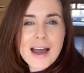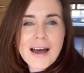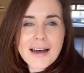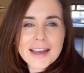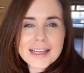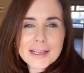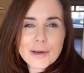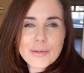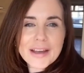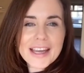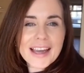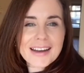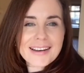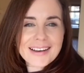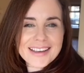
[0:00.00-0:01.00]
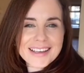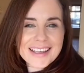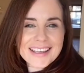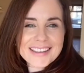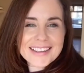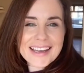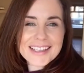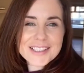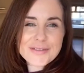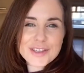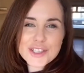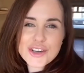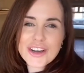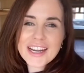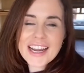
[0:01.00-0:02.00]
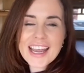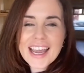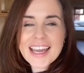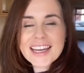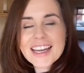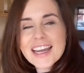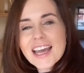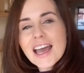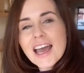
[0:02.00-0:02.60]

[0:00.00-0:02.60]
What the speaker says: Hi Chloe and hi Keith, thanks for joining in.